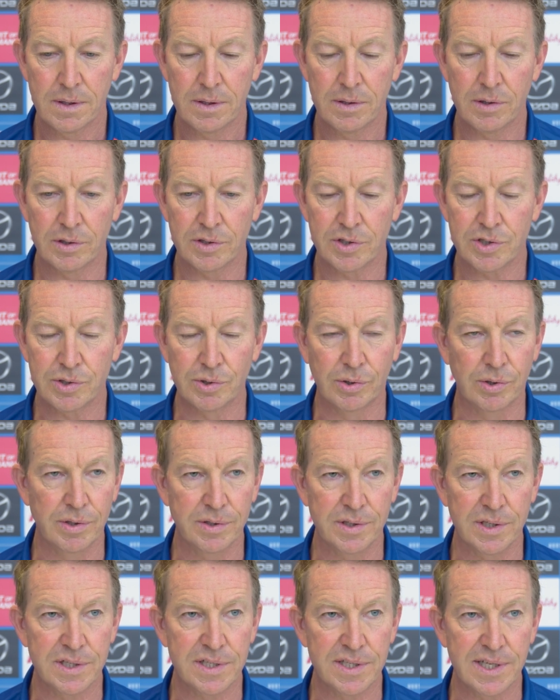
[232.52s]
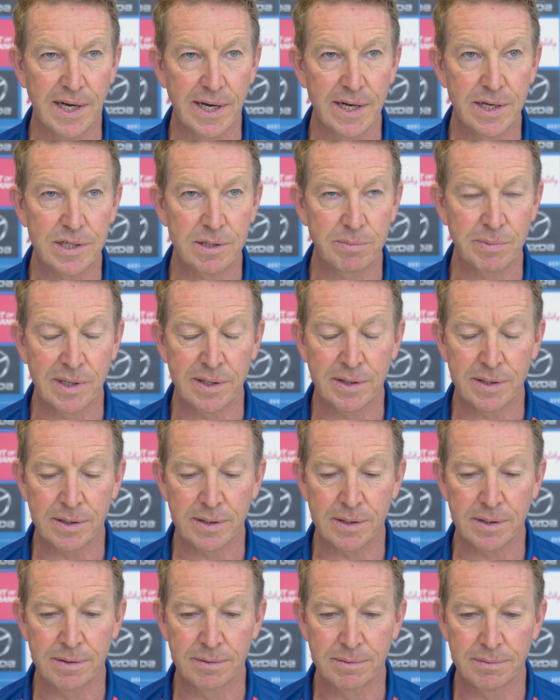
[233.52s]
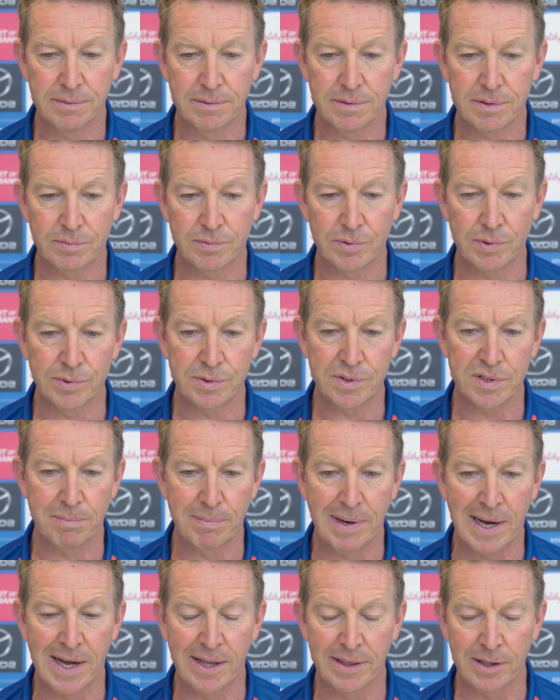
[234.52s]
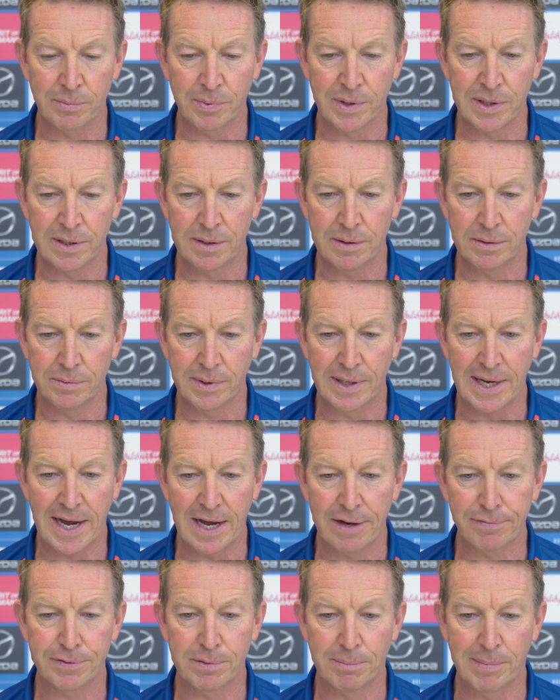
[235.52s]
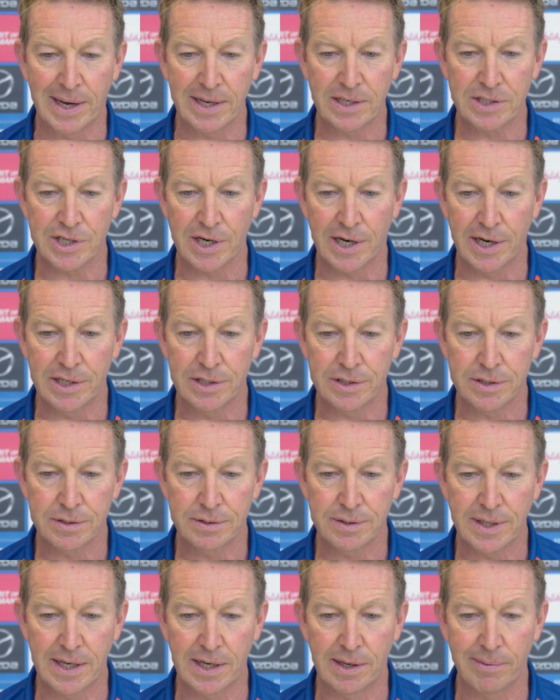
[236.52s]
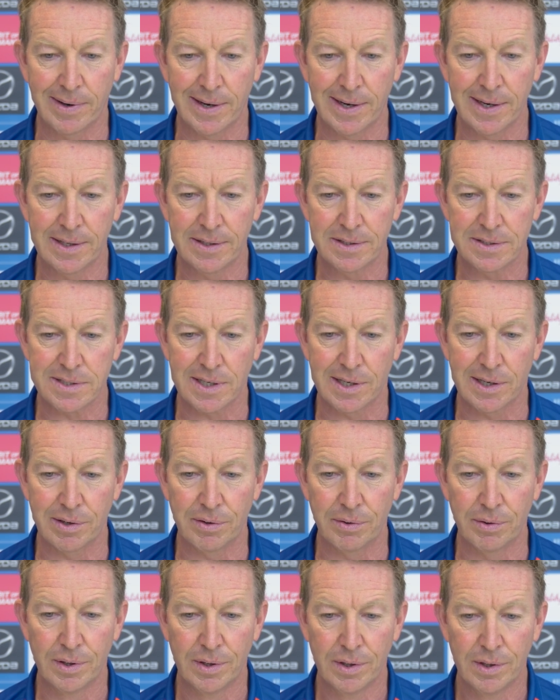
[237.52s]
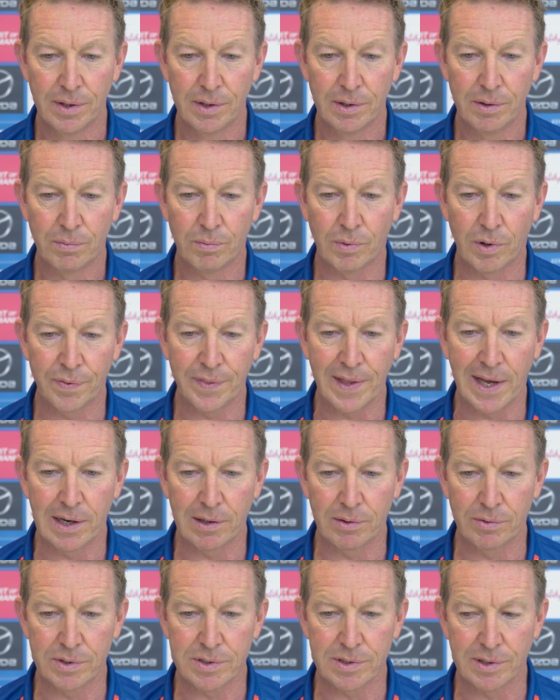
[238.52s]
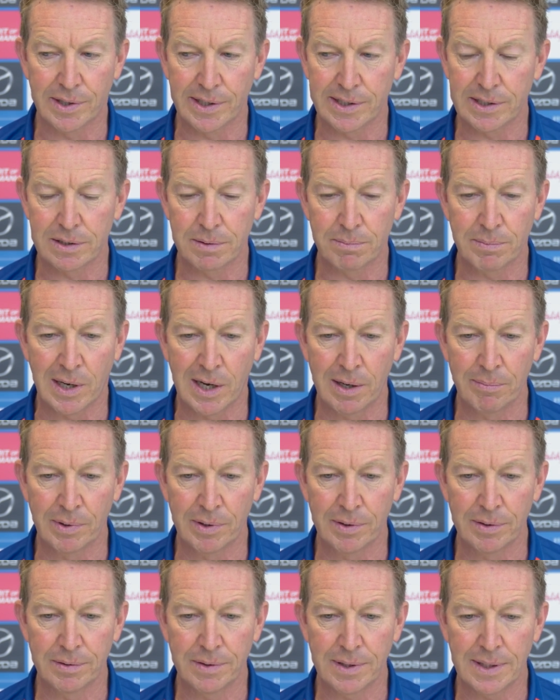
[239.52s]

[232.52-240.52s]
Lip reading: Not sure at this stage. I mean, the rules demand that we have to make change anyway. So what that looks like at the moment,